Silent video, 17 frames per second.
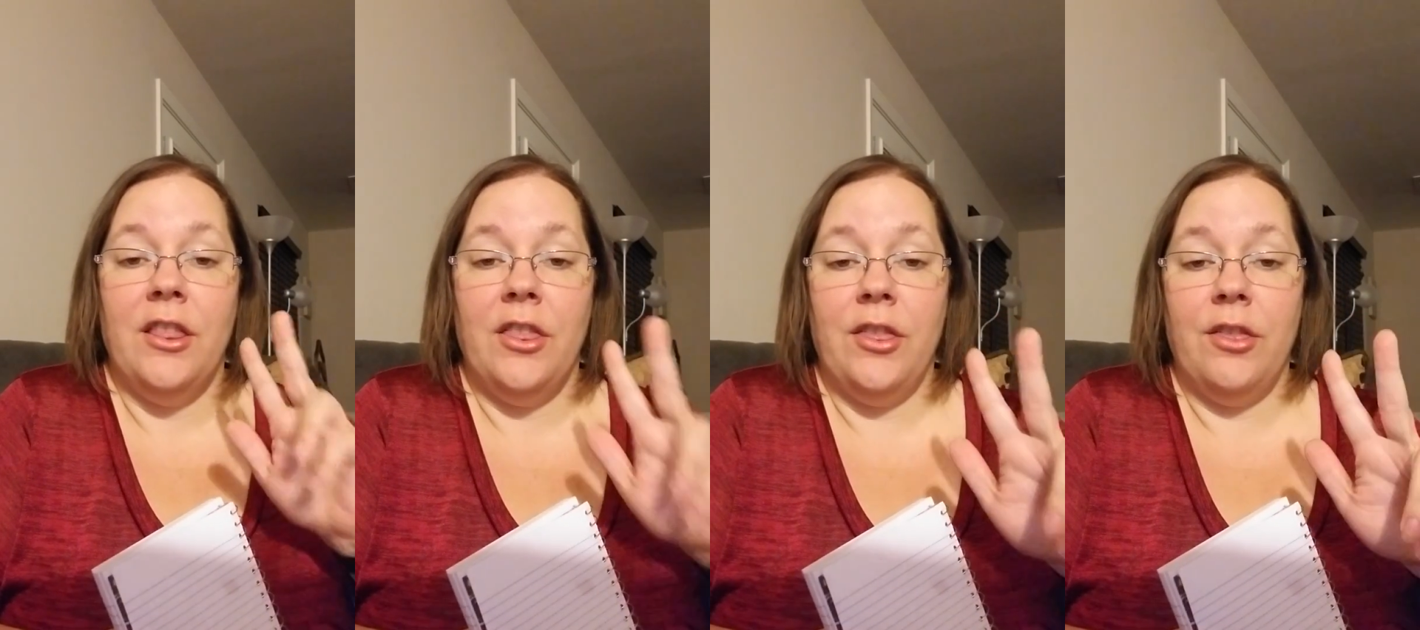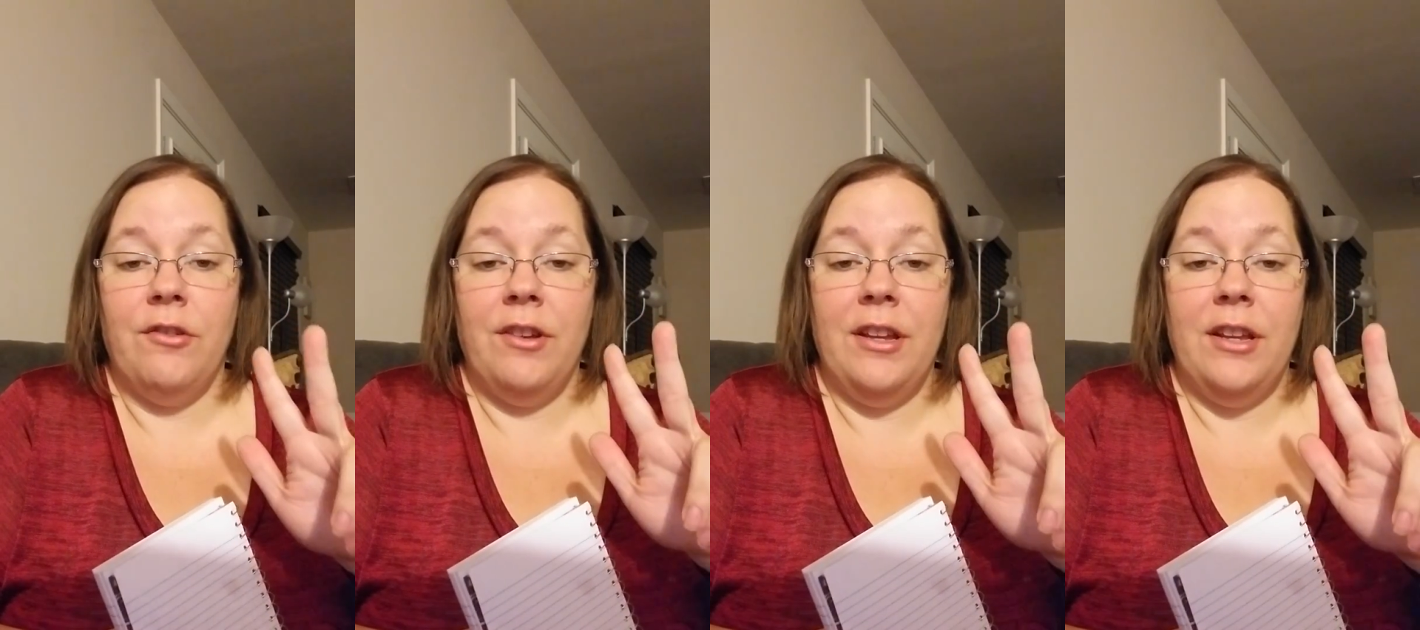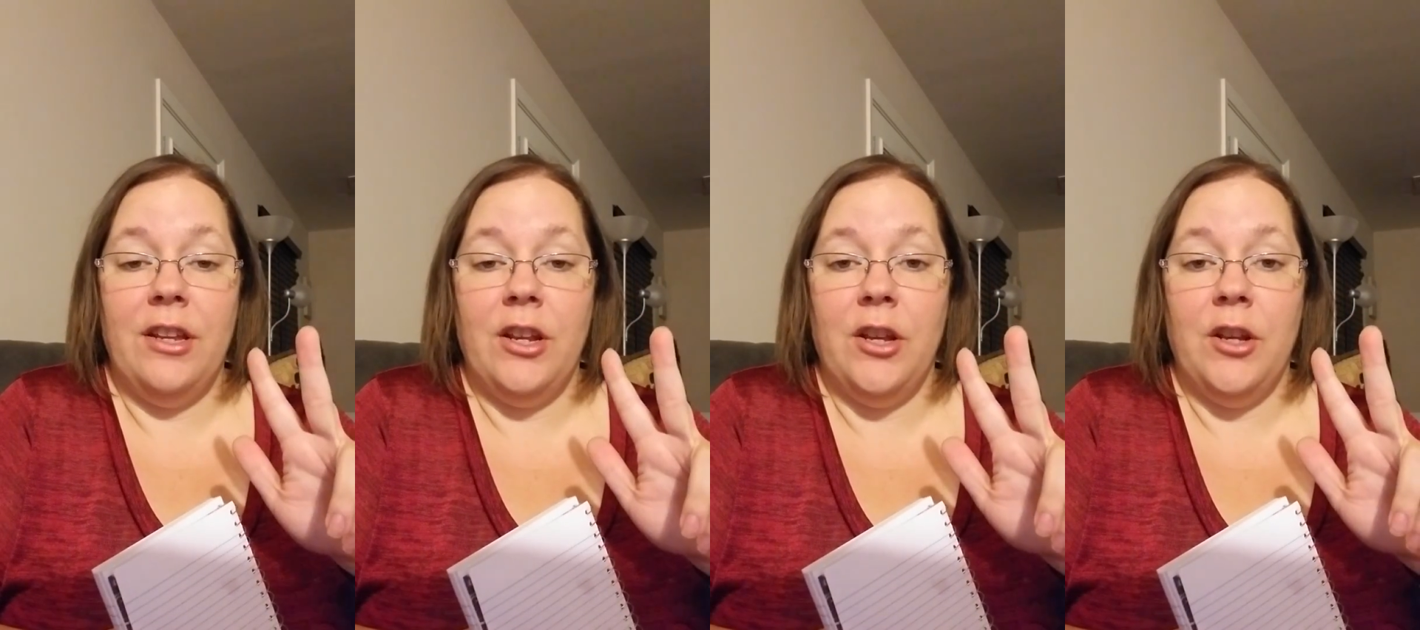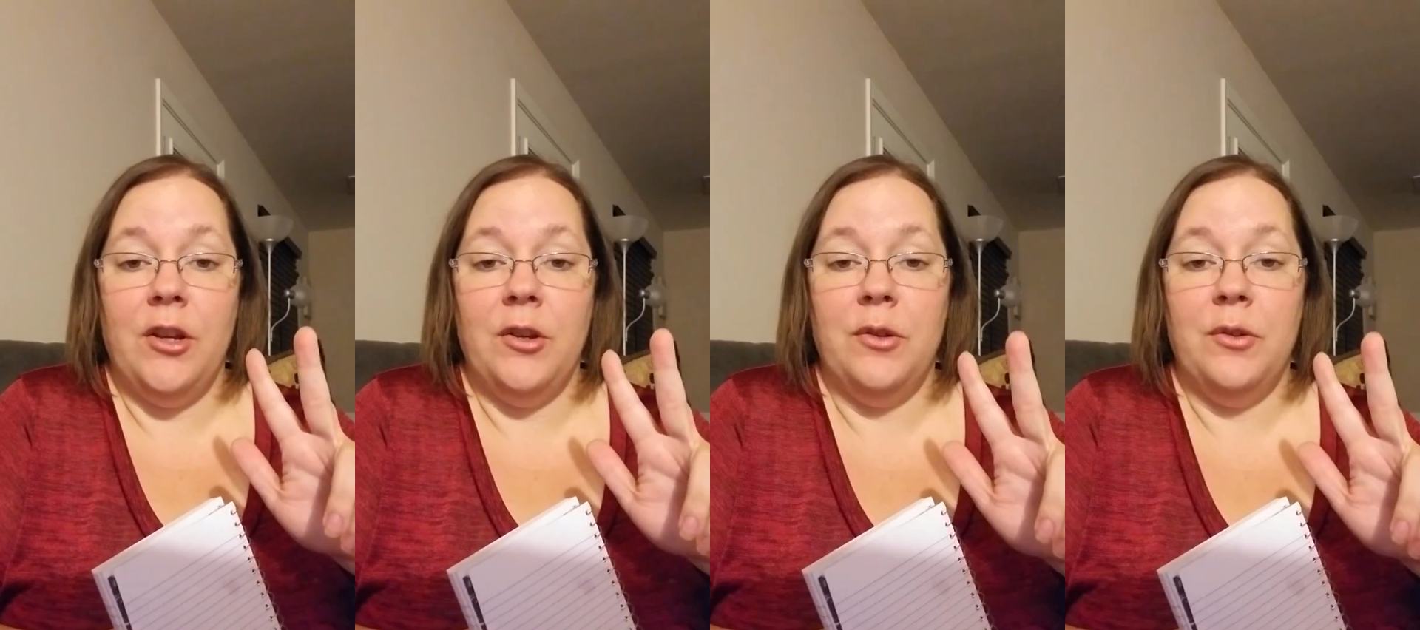3
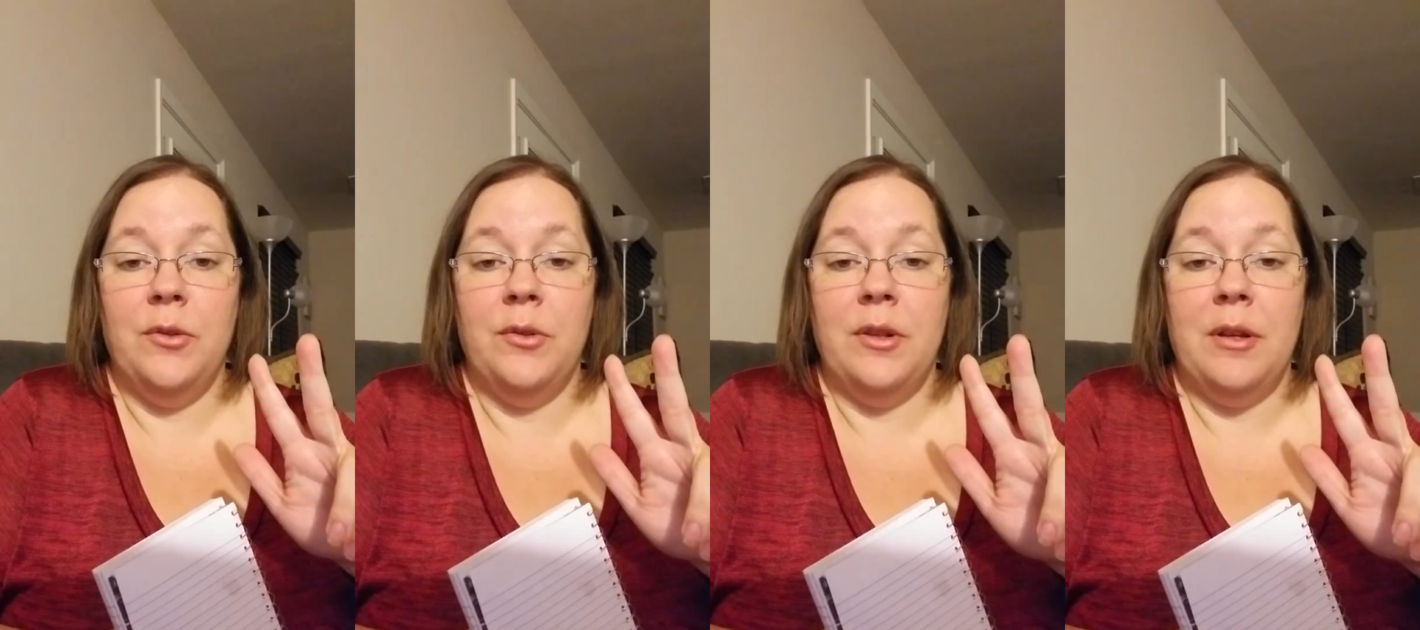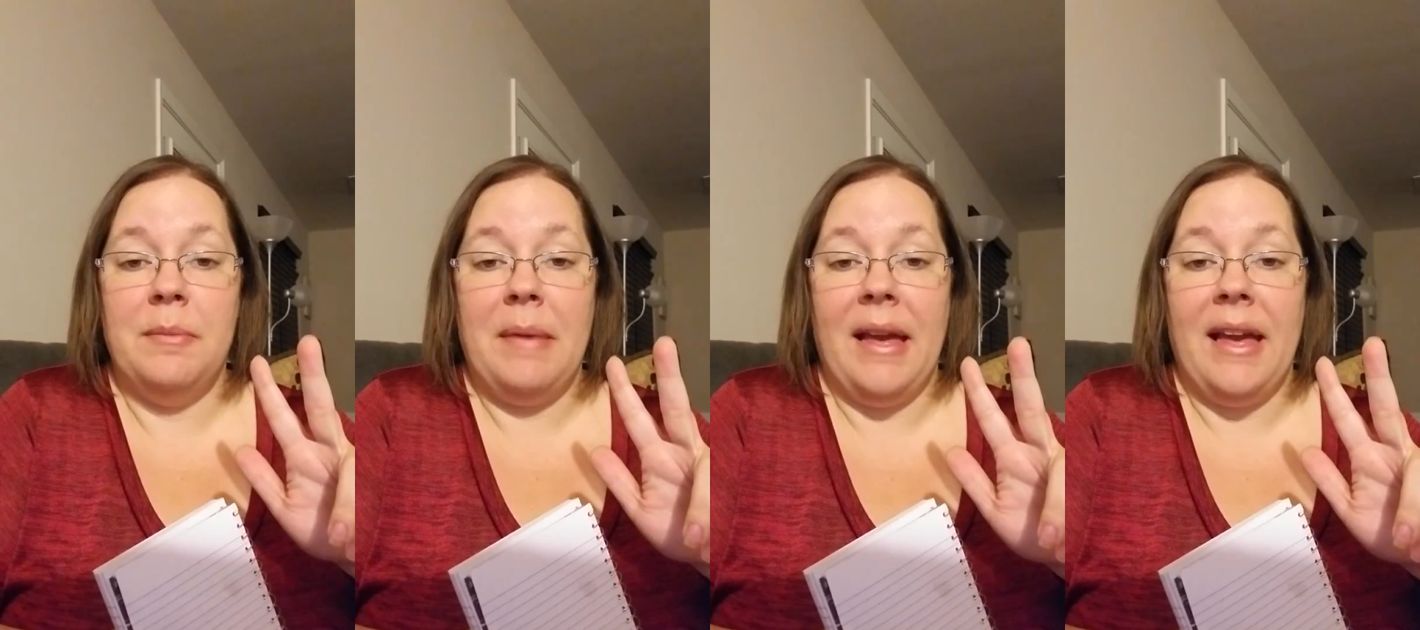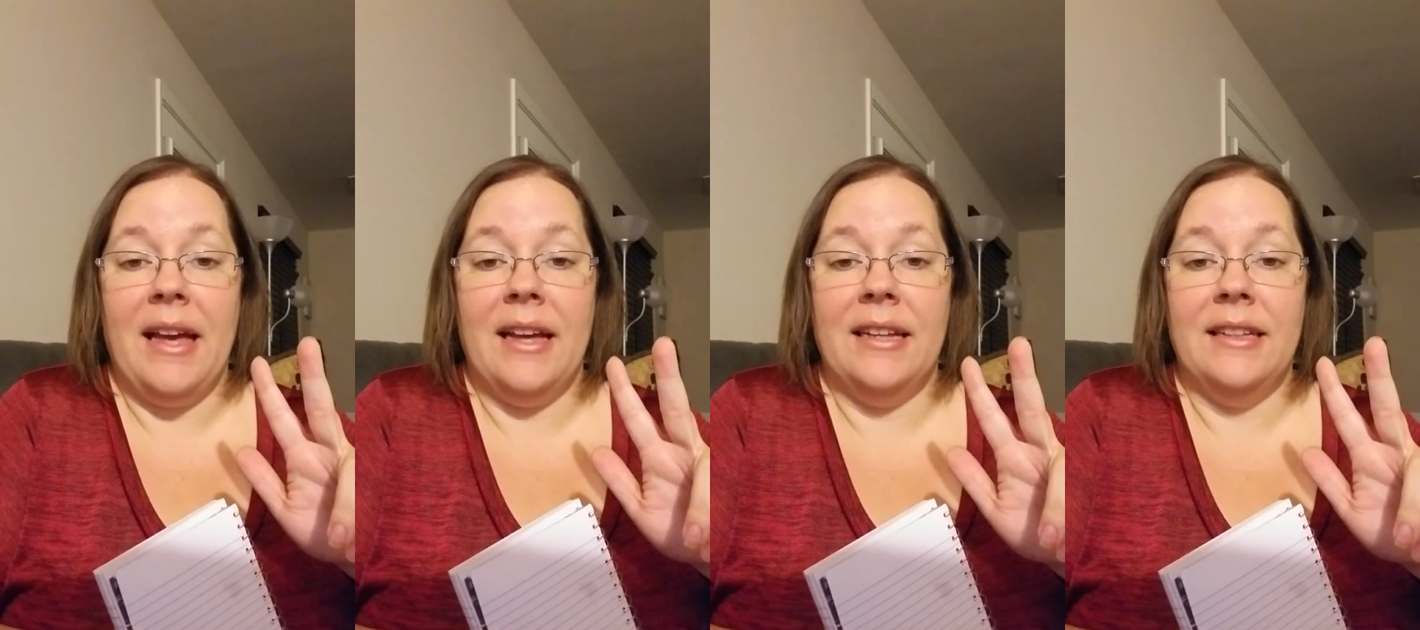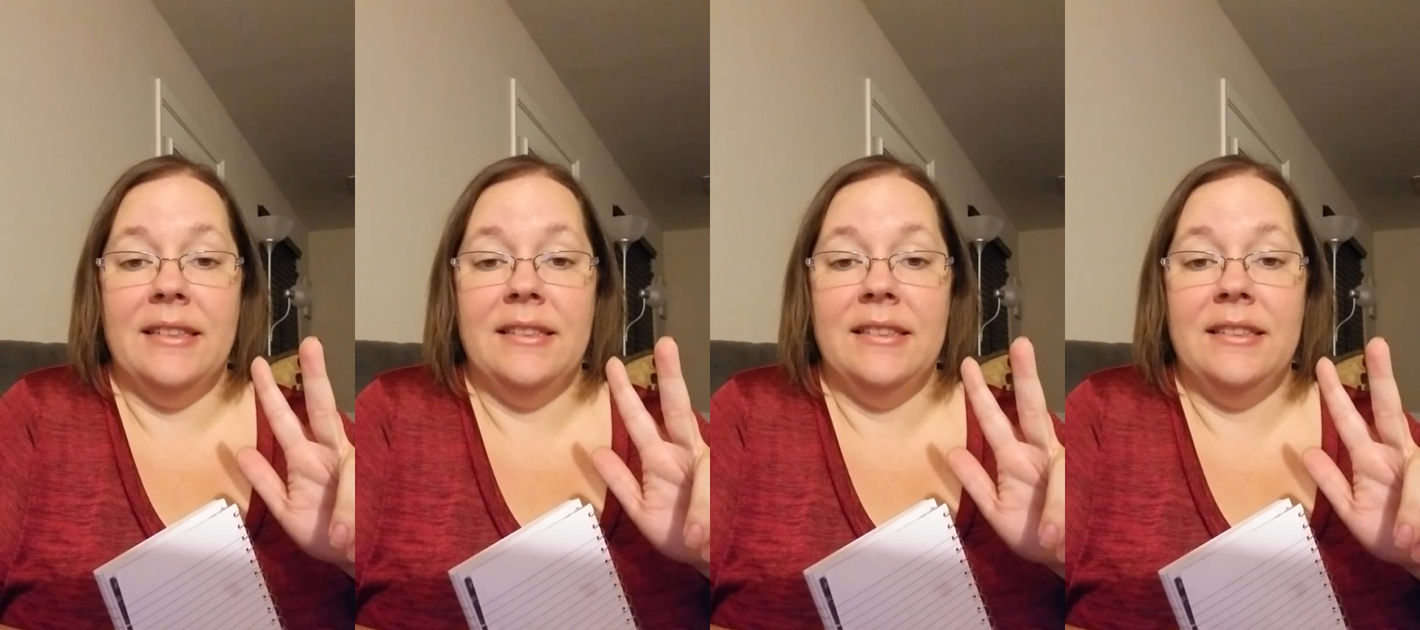new
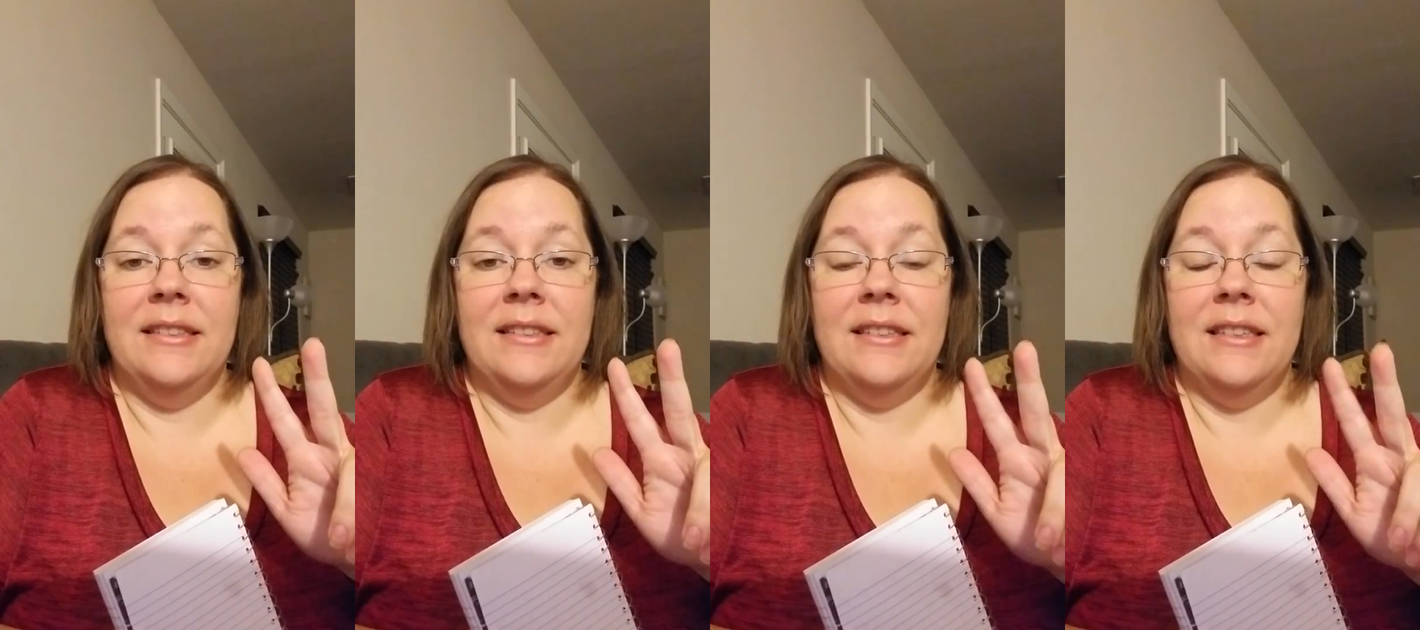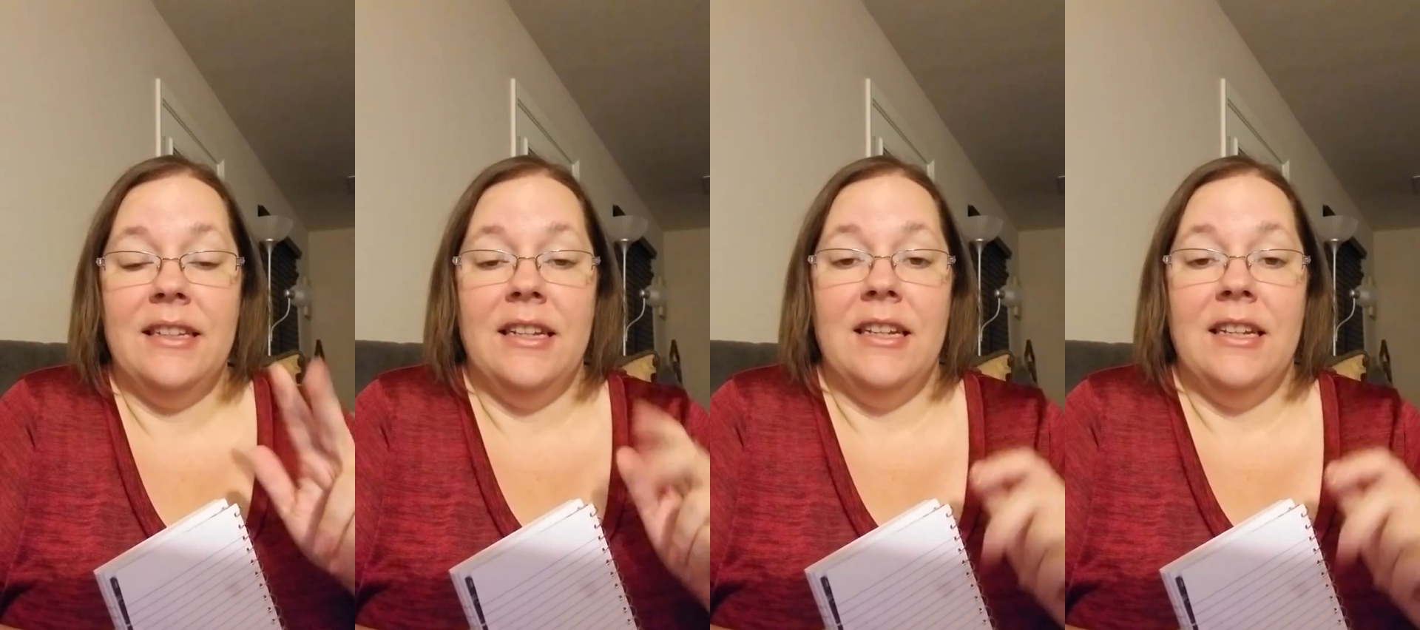commands,